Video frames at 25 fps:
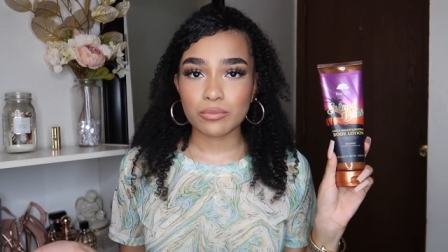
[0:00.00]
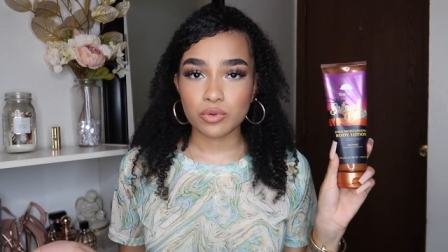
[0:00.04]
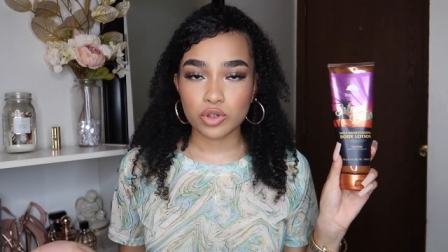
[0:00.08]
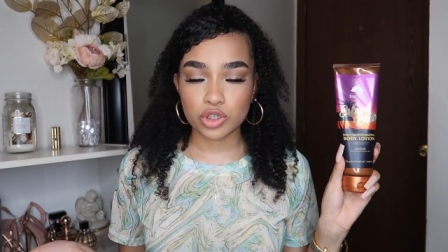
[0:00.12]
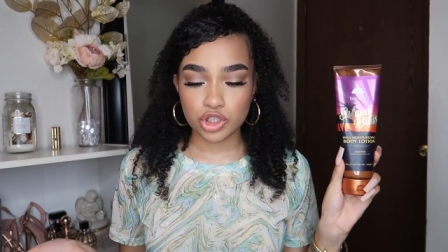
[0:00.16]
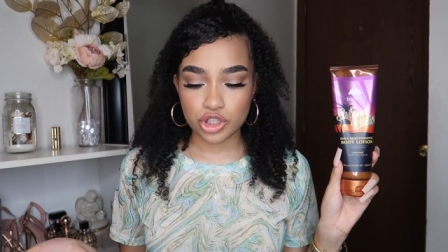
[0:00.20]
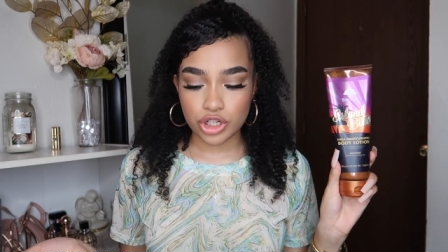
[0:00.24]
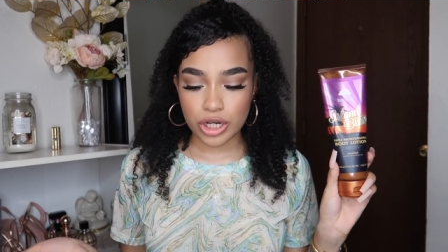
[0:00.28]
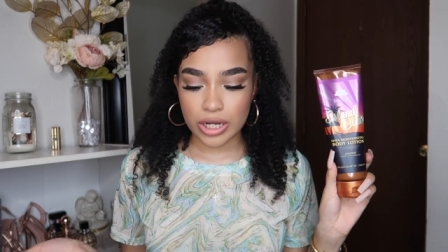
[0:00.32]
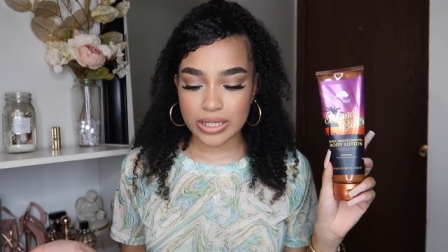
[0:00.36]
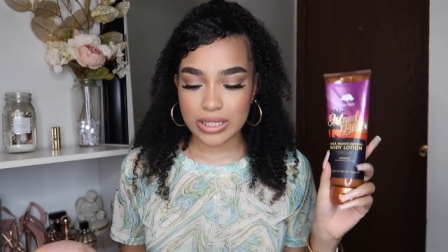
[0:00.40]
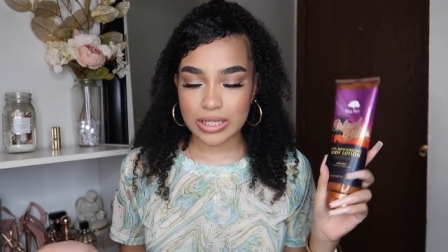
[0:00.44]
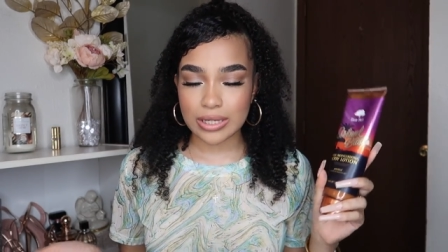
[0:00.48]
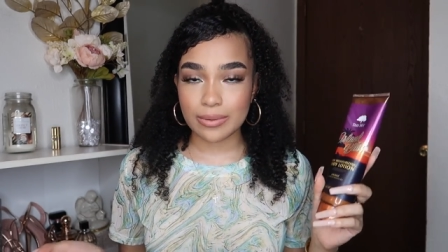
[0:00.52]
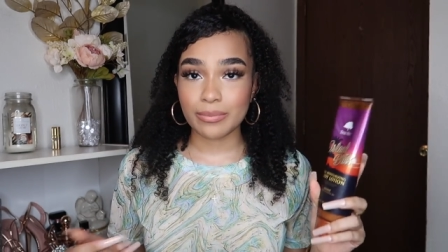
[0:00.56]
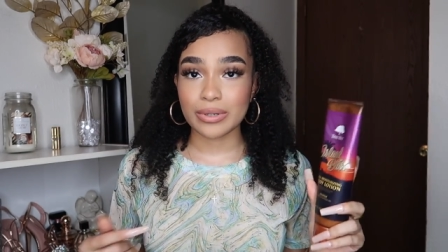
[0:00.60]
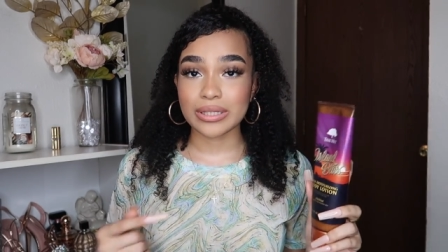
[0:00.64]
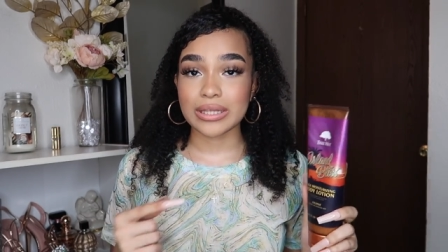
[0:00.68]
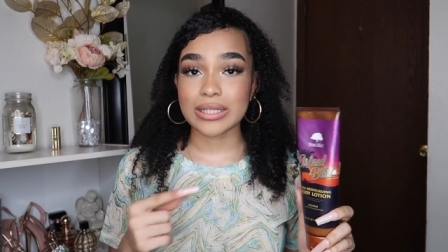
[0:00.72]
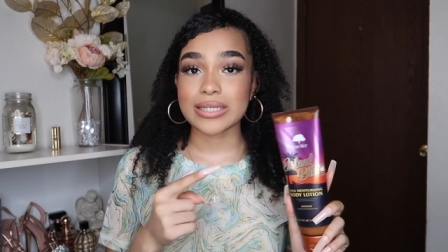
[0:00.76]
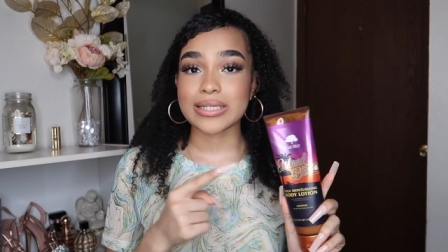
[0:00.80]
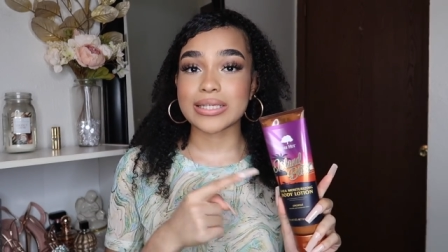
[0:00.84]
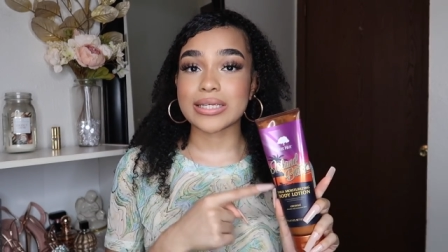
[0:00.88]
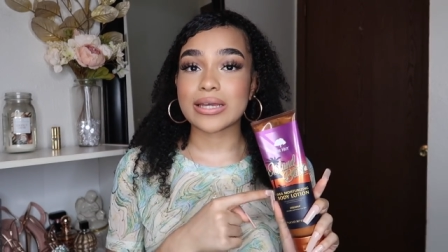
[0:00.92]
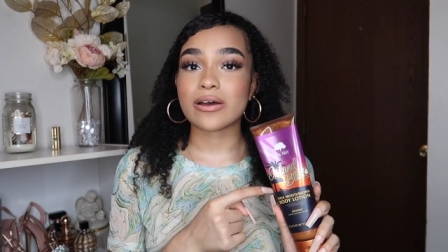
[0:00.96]
moisturizing
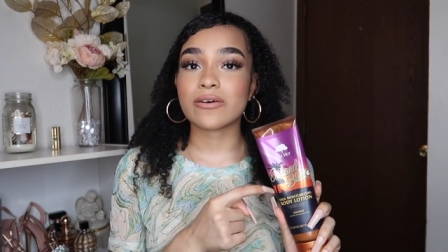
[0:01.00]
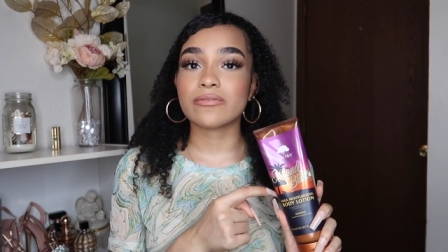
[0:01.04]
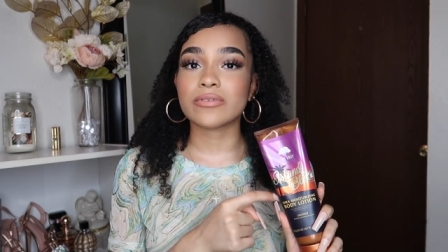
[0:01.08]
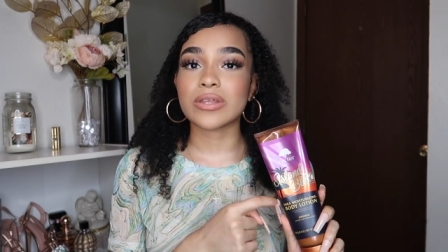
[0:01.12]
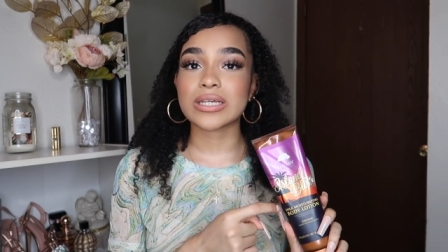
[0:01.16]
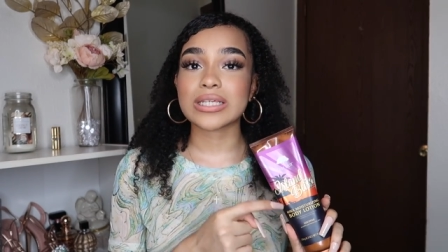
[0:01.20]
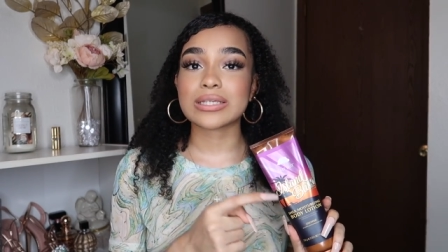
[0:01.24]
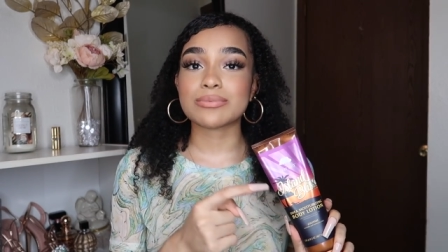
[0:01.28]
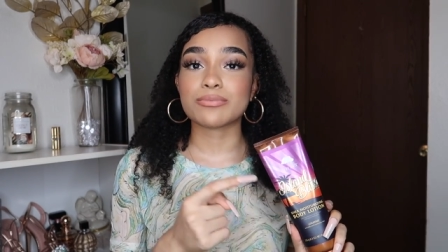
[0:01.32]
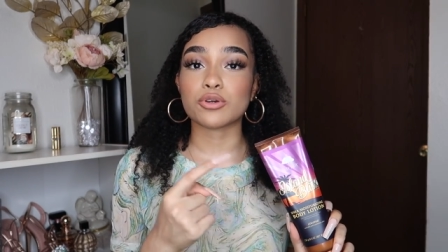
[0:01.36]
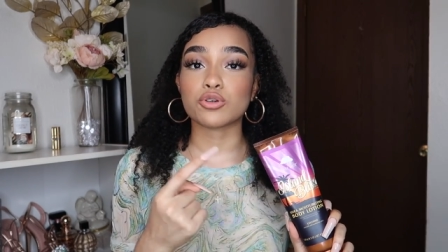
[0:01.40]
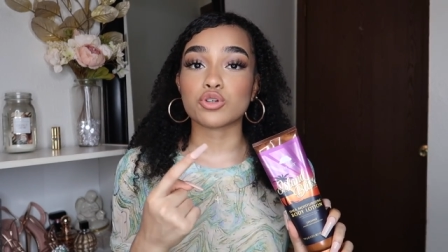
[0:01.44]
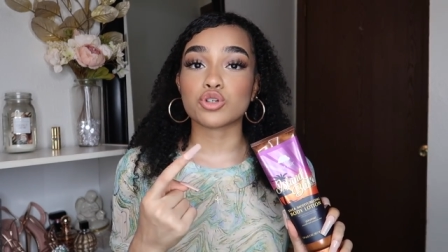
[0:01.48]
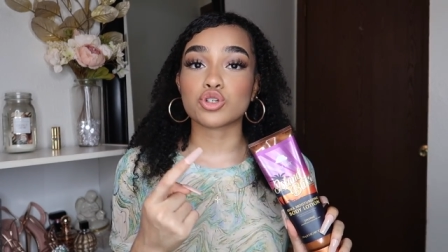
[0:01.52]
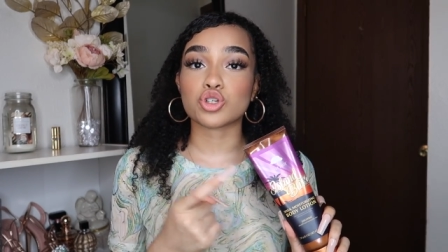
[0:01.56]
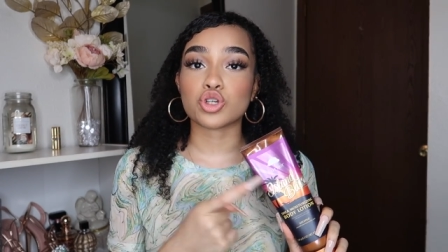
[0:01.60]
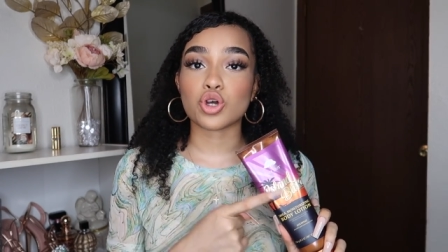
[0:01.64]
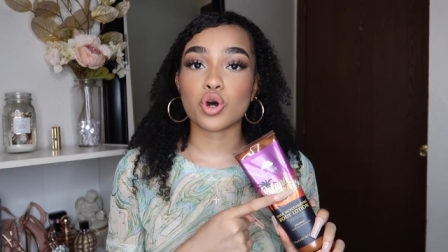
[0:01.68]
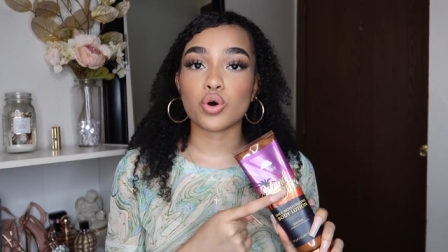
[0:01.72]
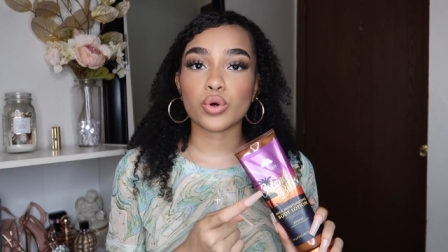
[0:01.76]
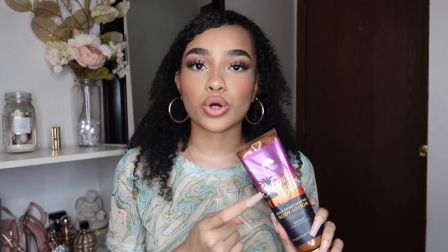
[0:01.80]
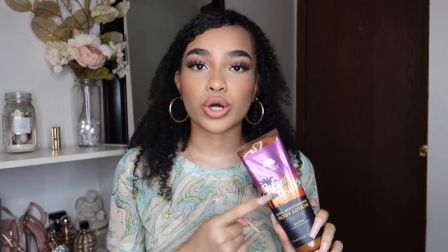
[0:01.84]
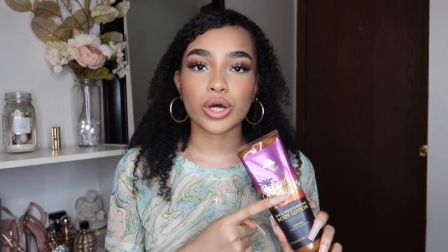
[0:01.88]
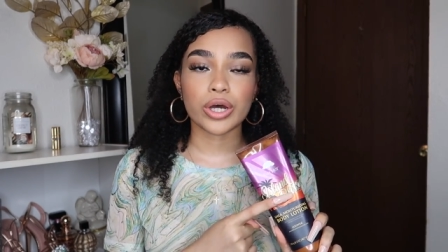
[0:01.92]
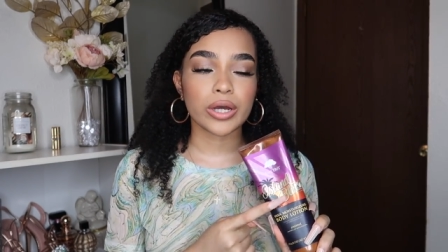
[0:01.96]
but the scent of it smells
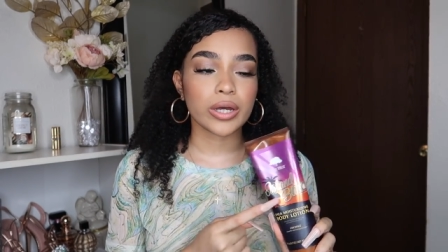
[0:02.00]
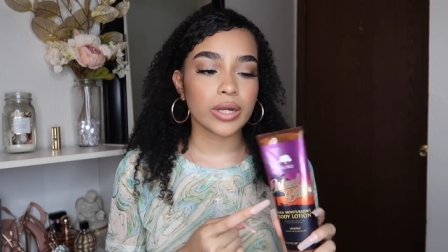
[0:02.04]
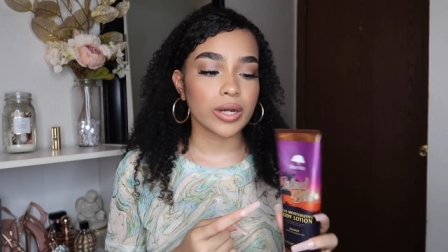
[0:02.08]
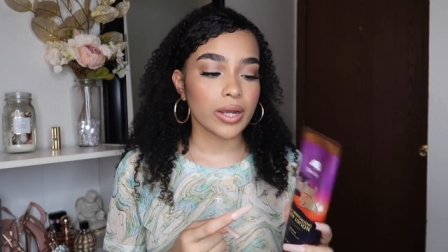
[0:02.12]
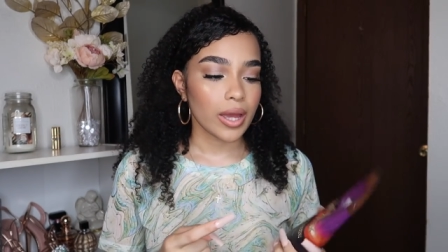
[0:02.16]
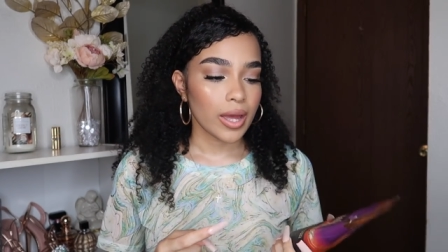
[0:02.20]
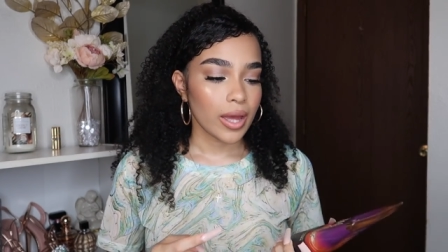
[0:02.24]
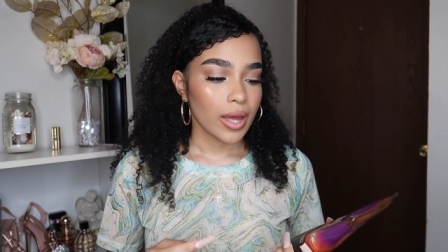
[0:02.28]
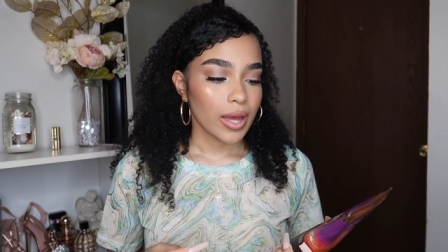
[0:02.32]
so good